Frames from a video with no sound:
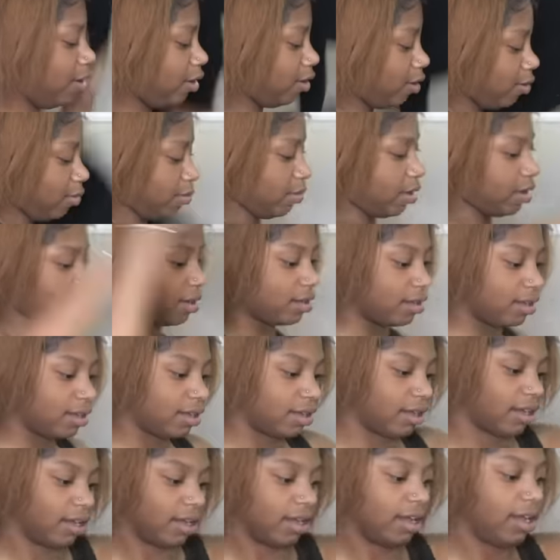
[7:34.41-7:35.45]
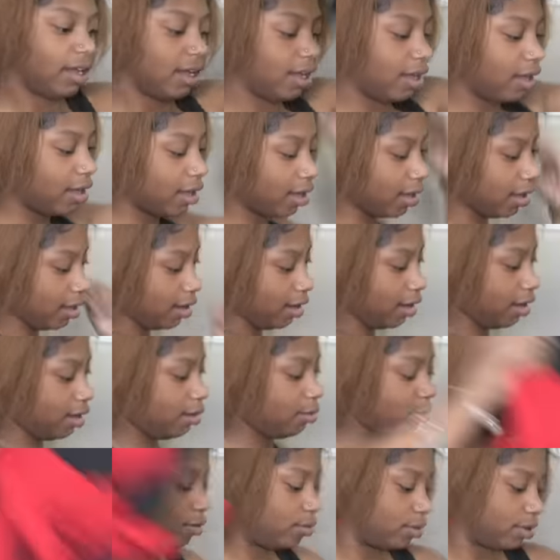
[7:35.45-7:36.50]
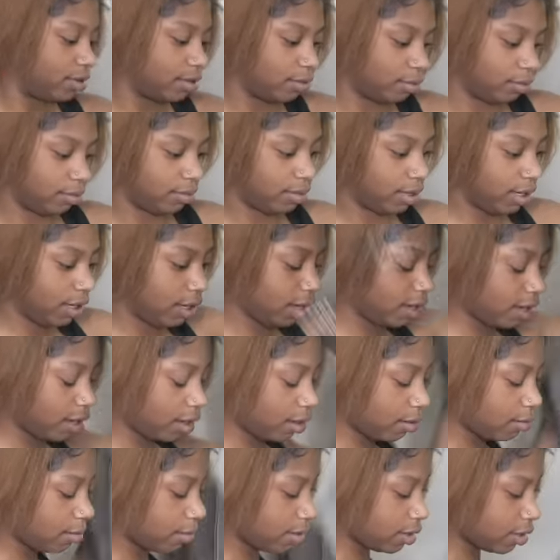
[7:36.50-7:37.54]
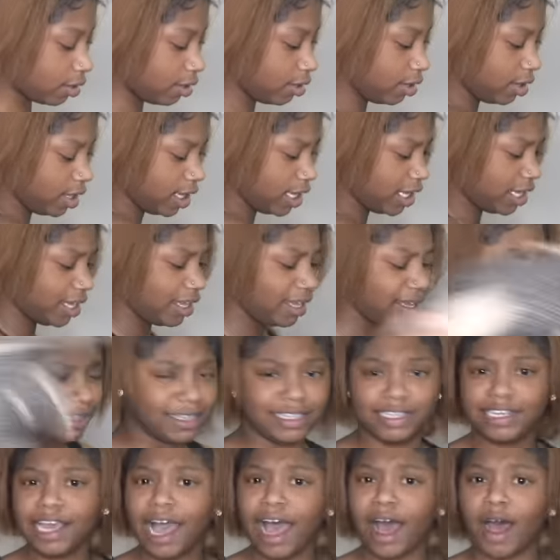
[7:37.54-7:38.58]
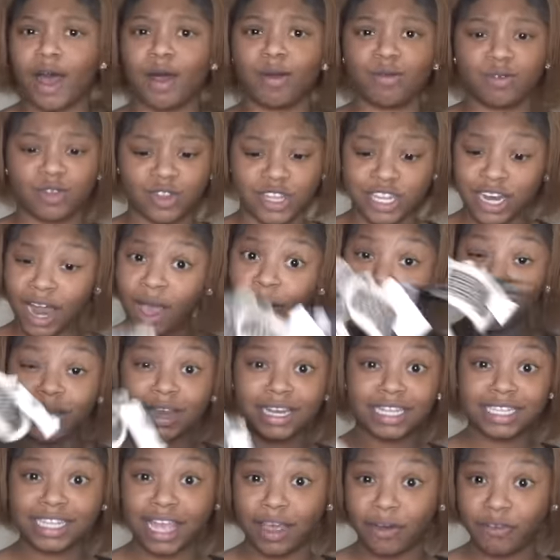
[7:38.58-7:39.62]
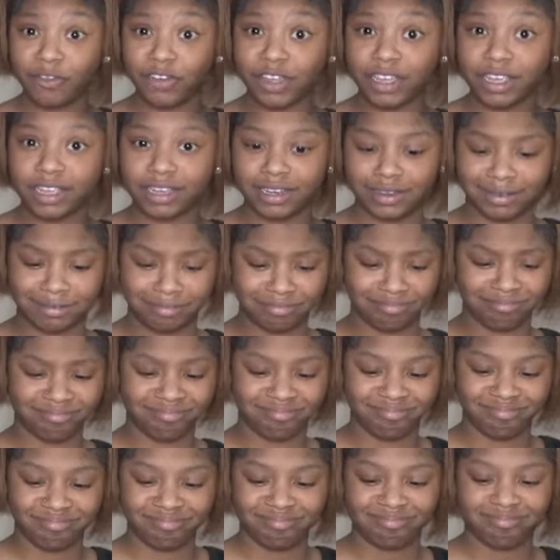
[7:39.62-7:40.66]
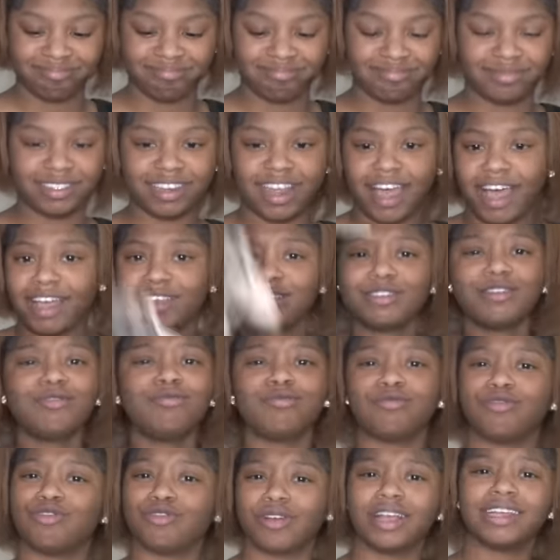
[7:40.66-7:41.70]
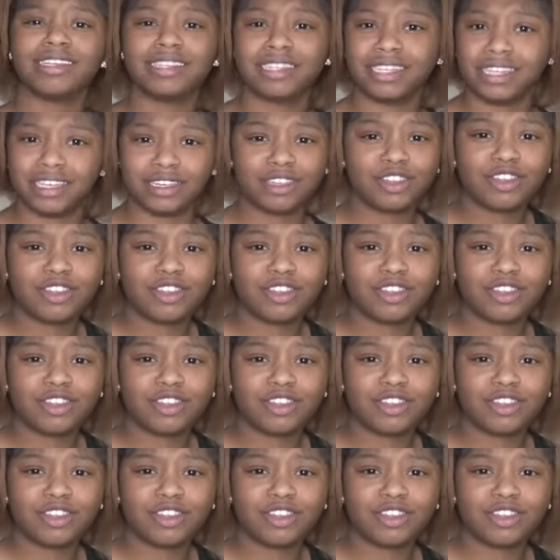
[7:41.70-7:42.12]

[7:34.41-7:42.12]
Oh my god. I don't know what to wear. Y'all, should I wear this outfit? Nah, it's too dressy.